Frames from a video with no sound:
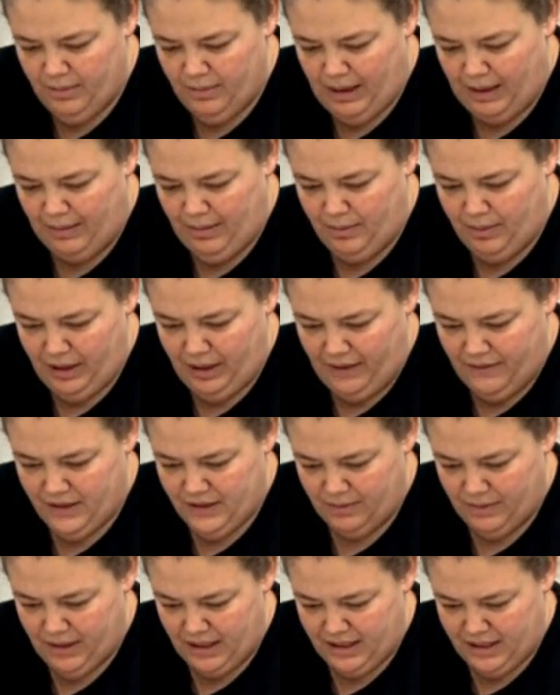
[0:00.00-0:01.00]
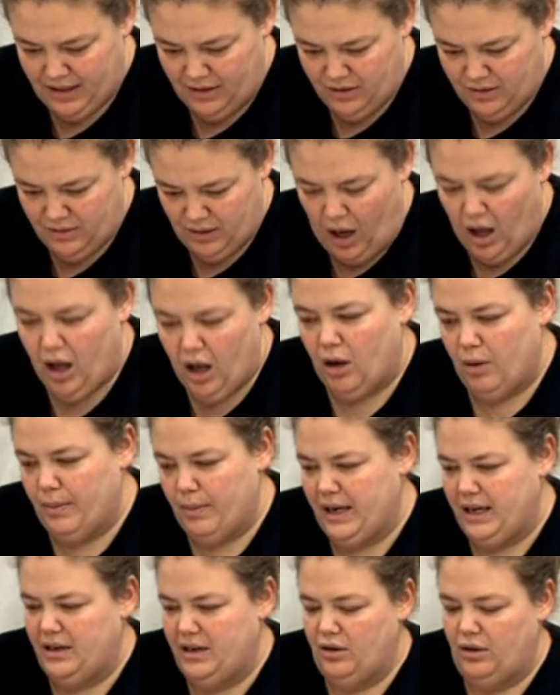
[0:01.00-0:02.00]
Probably if something sounds... Oh,
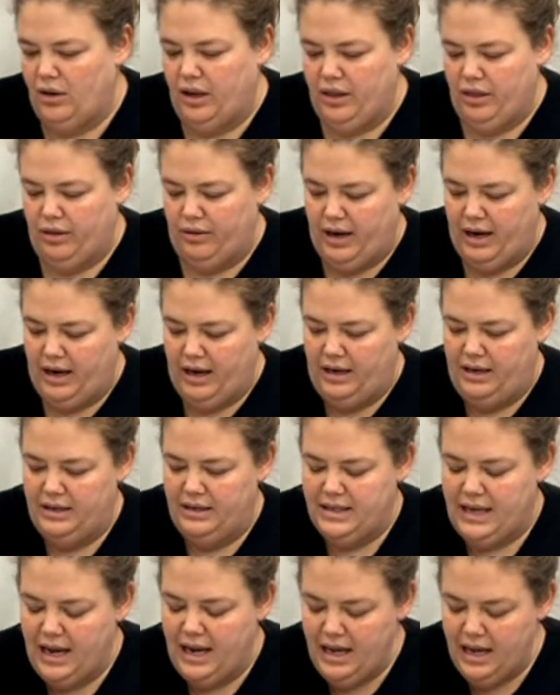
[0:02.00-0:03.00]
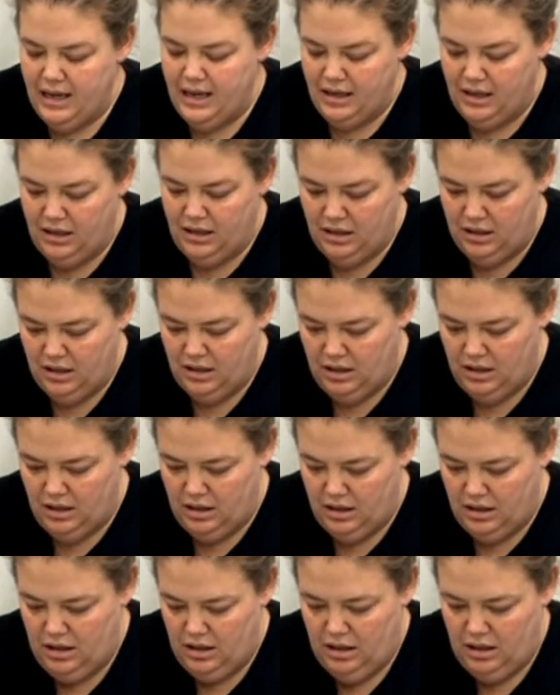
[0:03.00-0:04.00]
my needle unthreaded. Dang it.
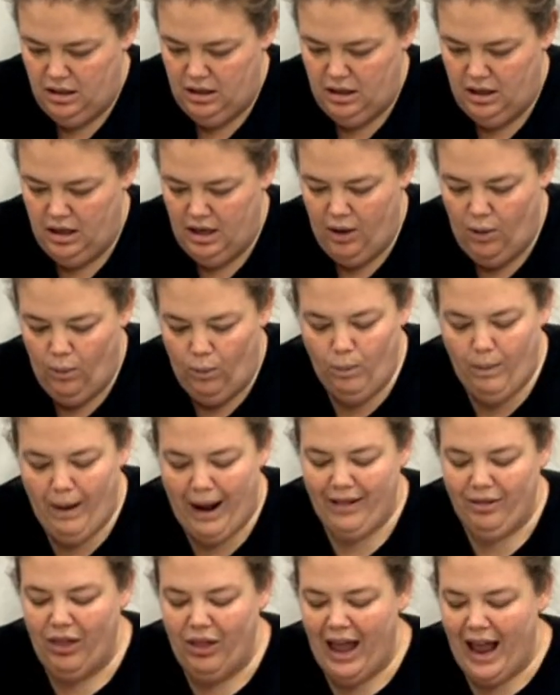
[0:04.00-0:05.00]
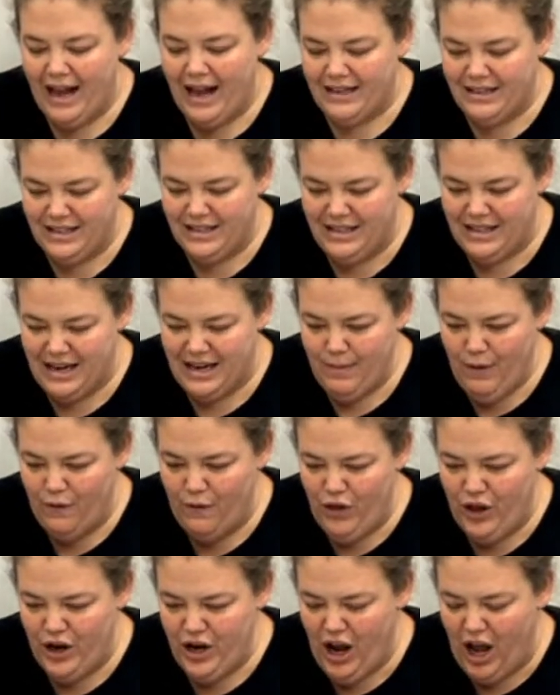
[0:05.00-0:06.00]
My last seam
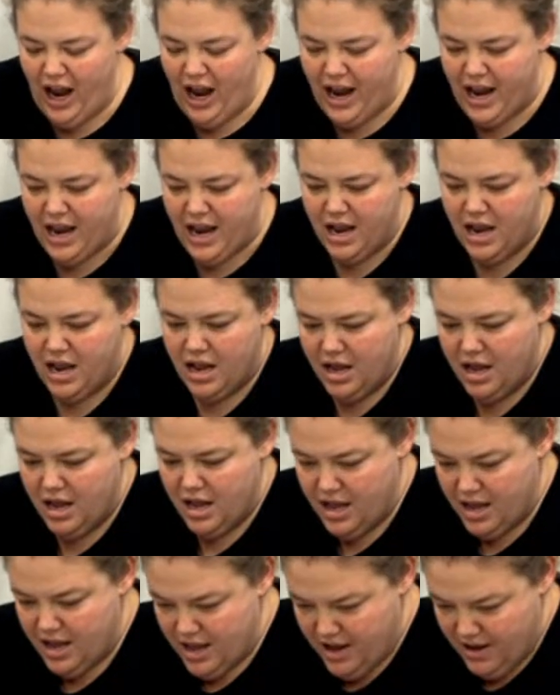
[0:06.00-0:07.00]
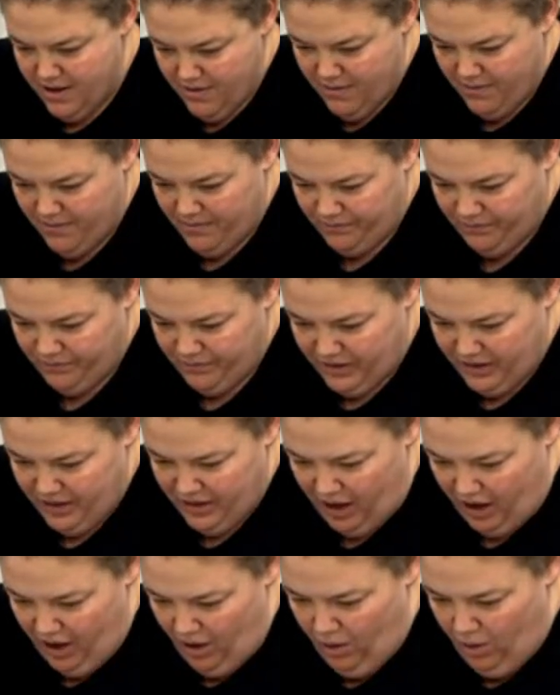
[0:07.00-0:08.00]
of the night.
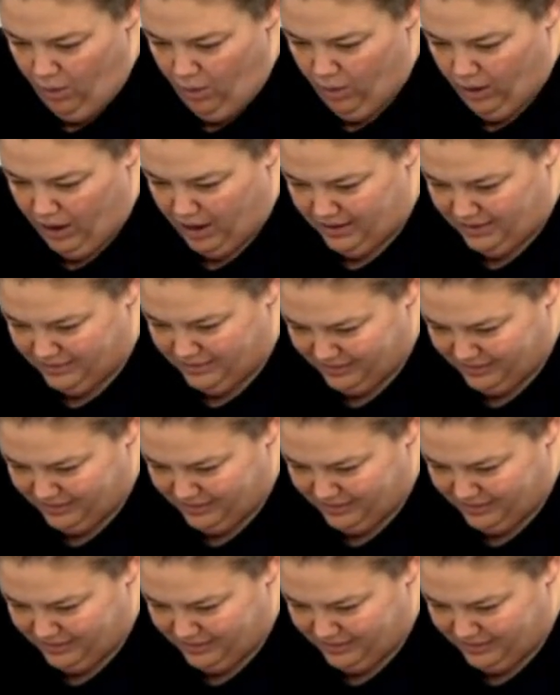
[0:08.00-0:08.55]
No.